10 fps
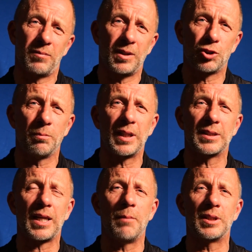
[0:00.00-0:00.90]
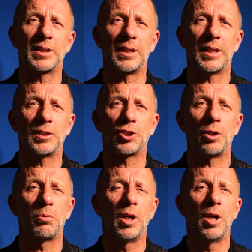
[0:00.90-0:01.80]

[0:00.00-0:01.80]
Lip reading: something to get my teeth into.